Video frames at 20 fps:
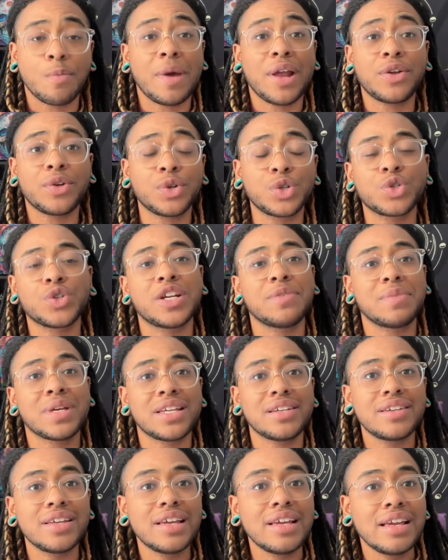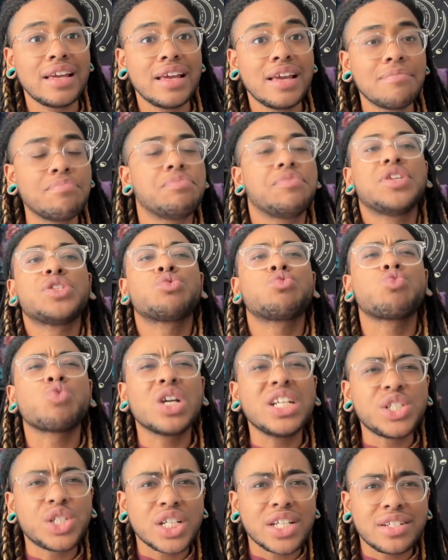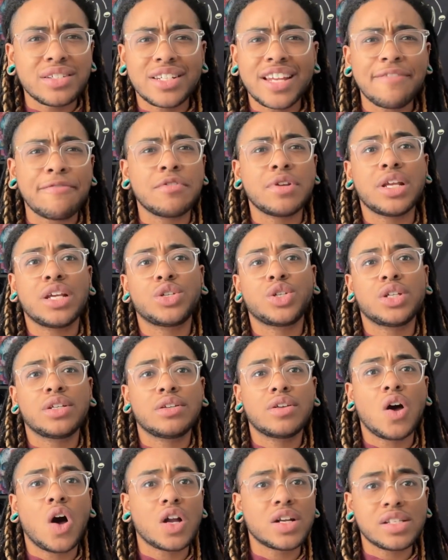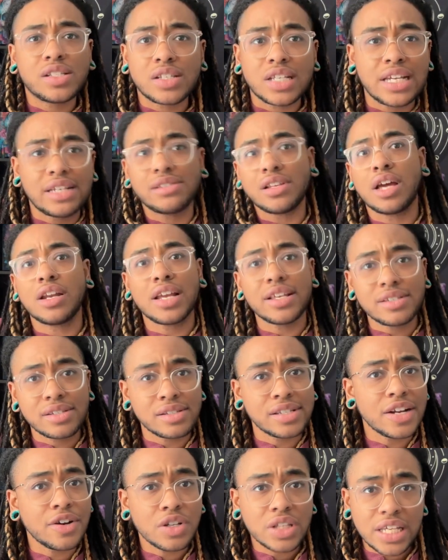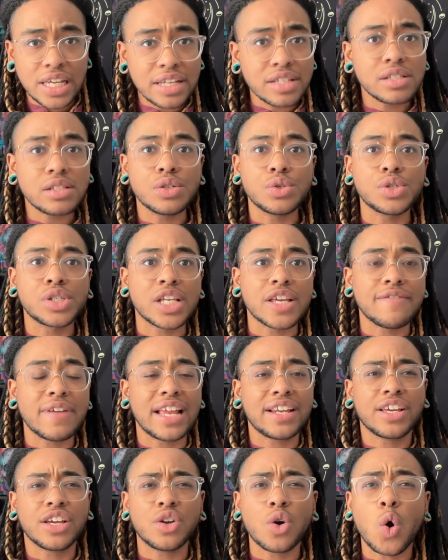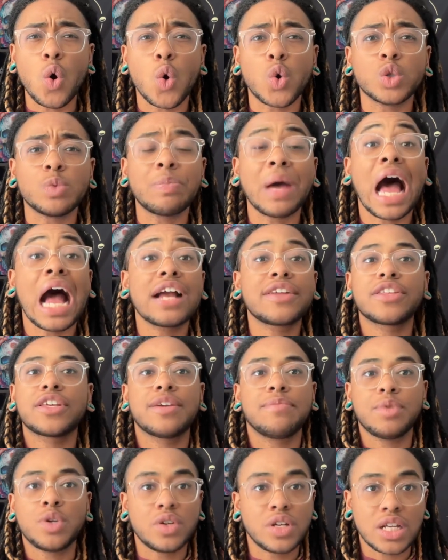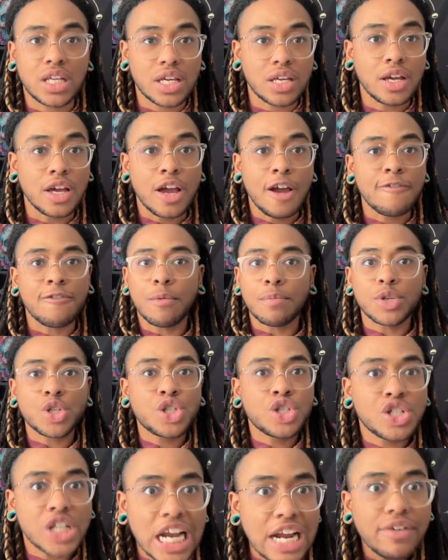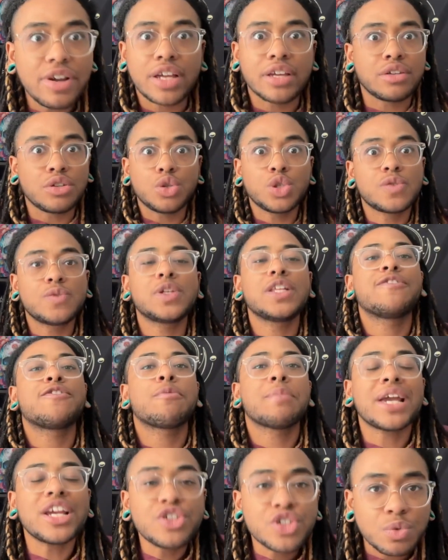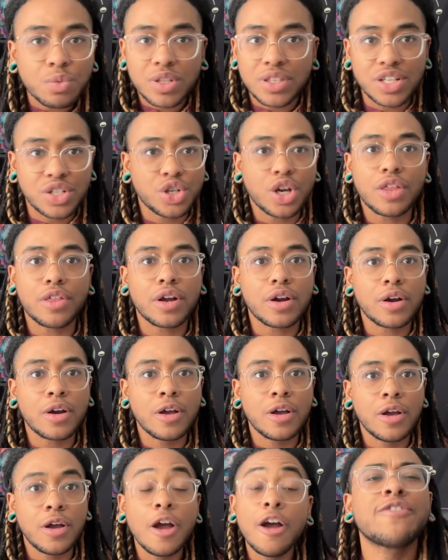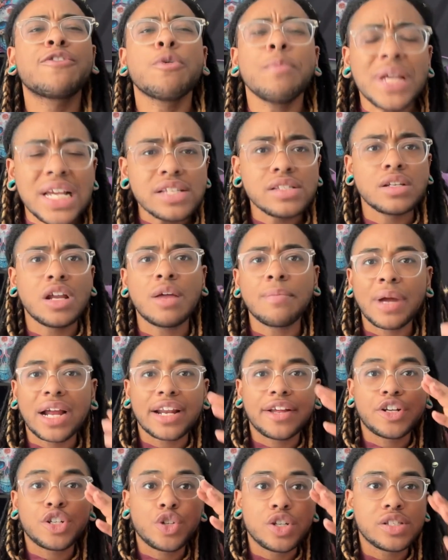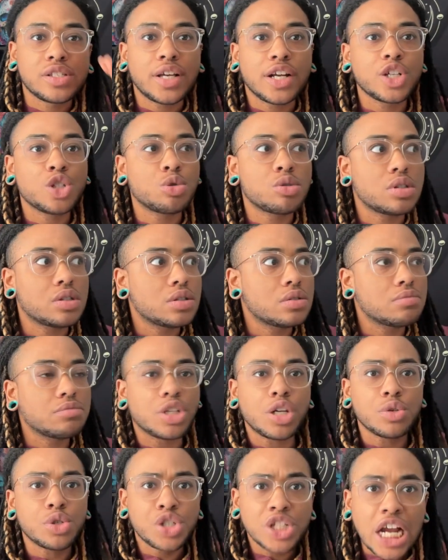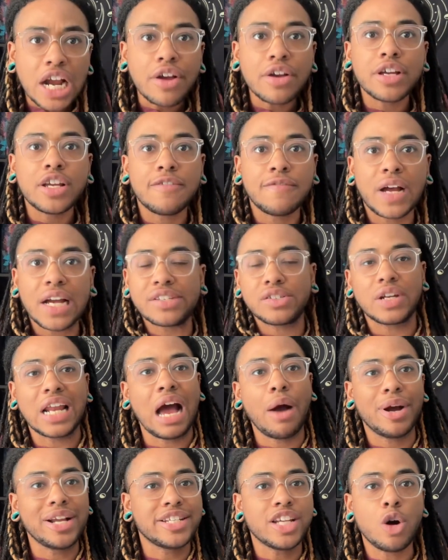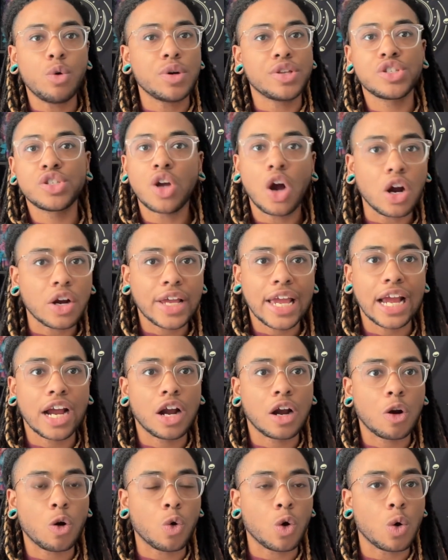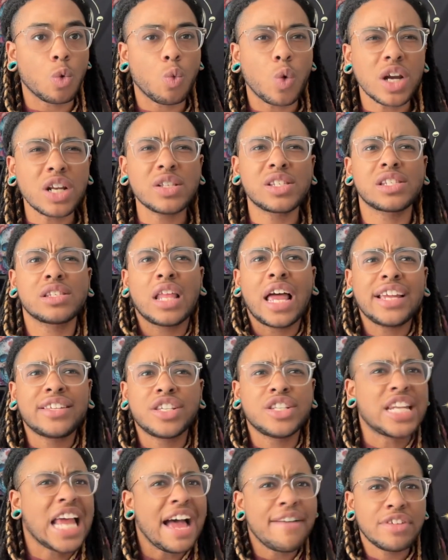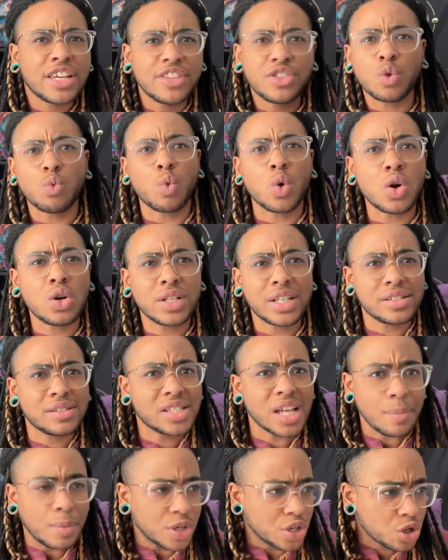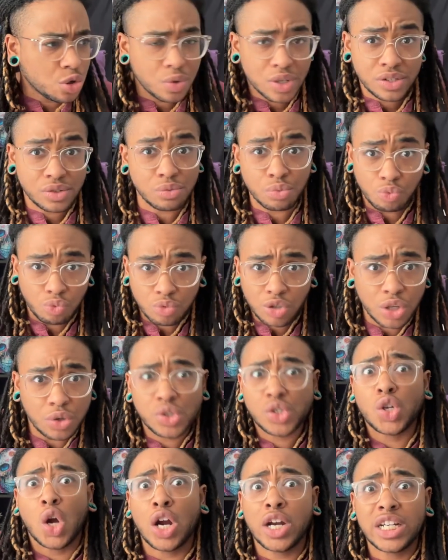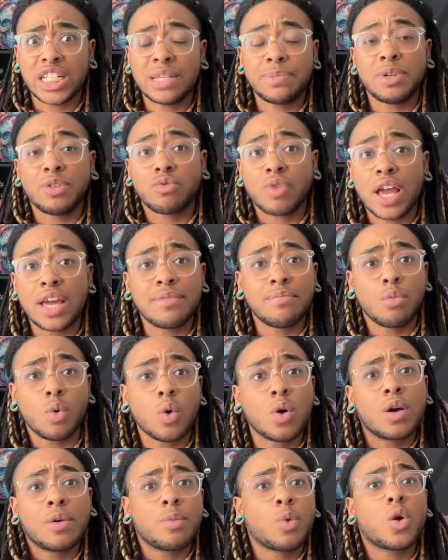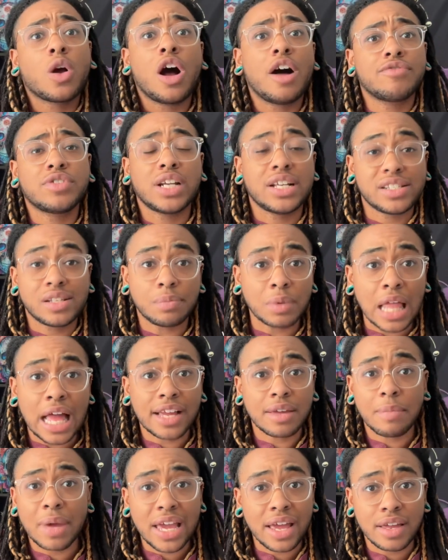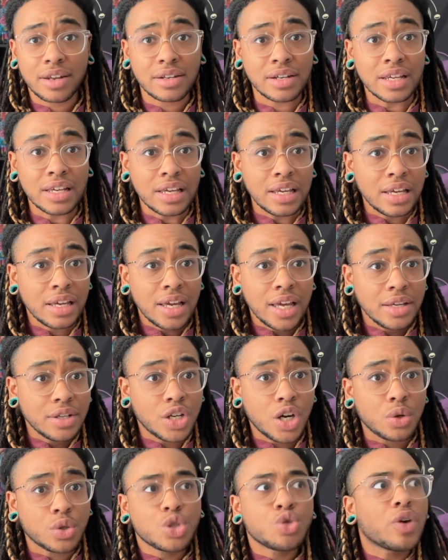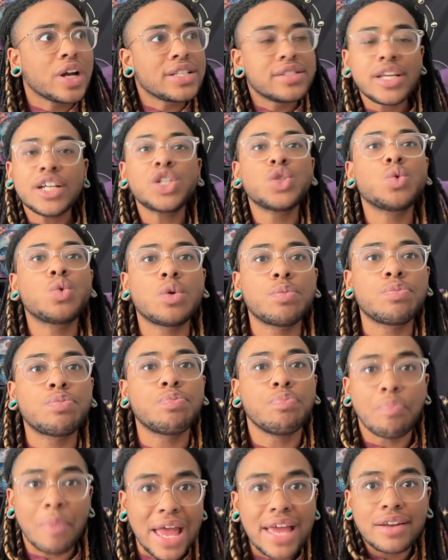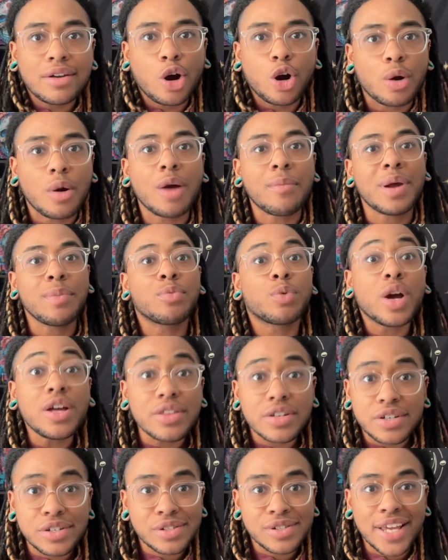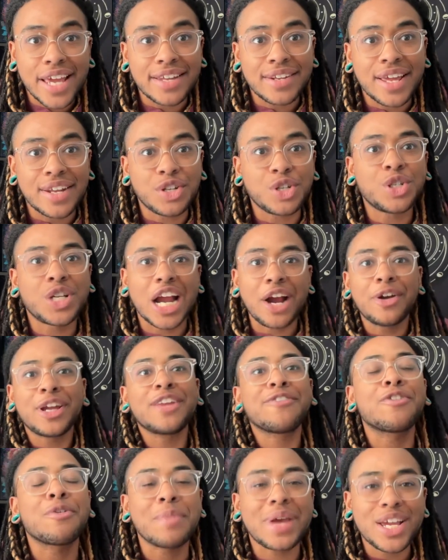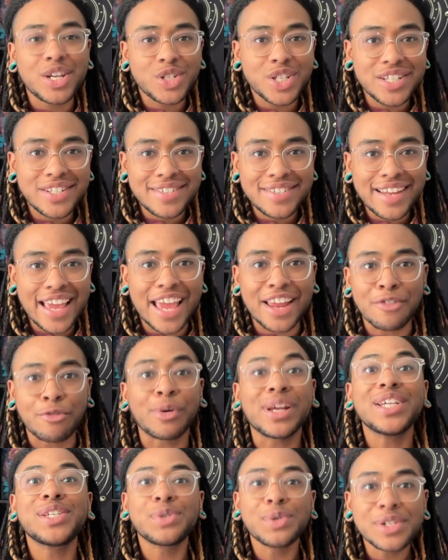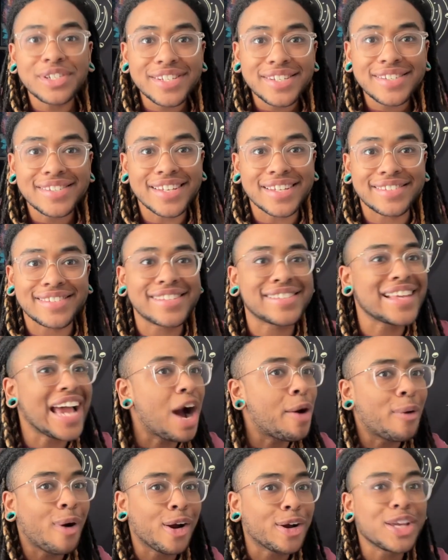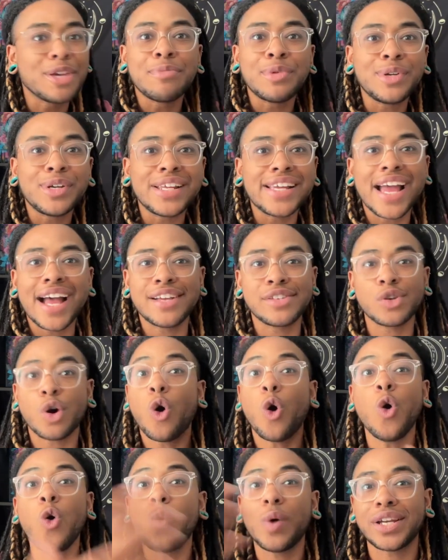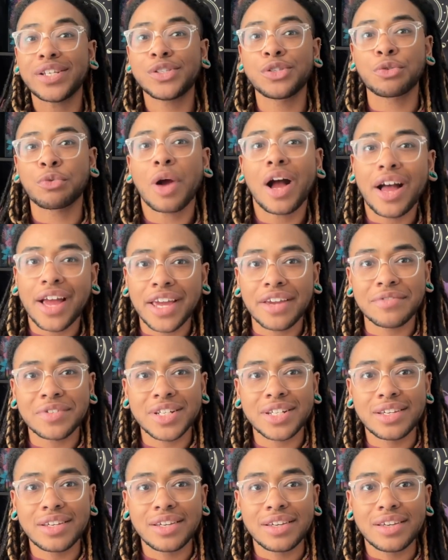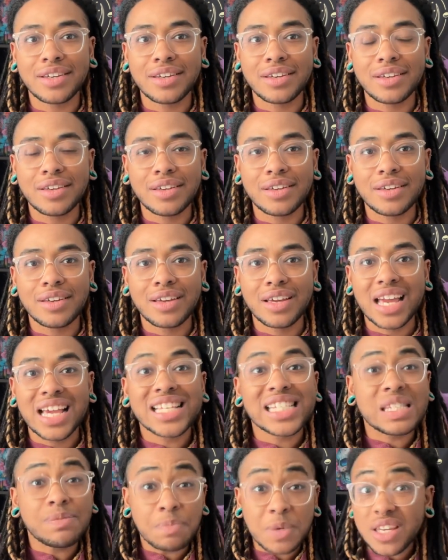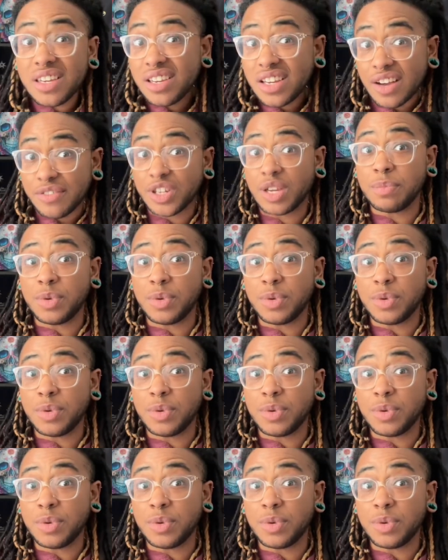or medical treatment. This rigid definition honestly is unnecessarily exclusive and can hold back the community from sharing useful information with each other. For me as a non-binary transsexual, sharing advice on how I dealt with scar care or what it's like to navigate the world as someone who is, starting to be read more and more often as a Black man. Transsexual men are my brothers, and sharing information and resources is how our community has always thrived. Speaking of